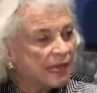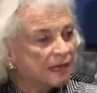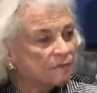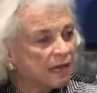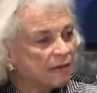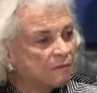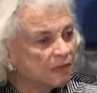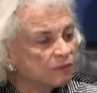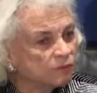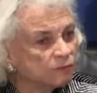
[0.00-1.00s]
And my
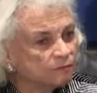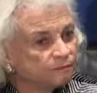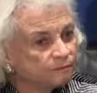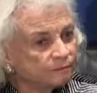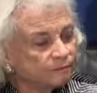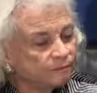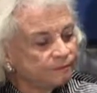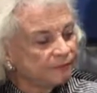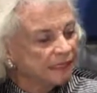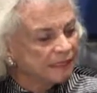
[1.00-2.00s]
mother
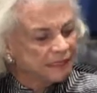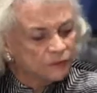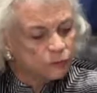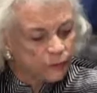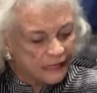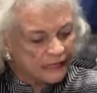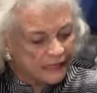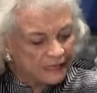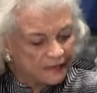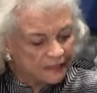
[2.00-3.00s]
didn't
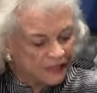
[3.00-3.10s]
really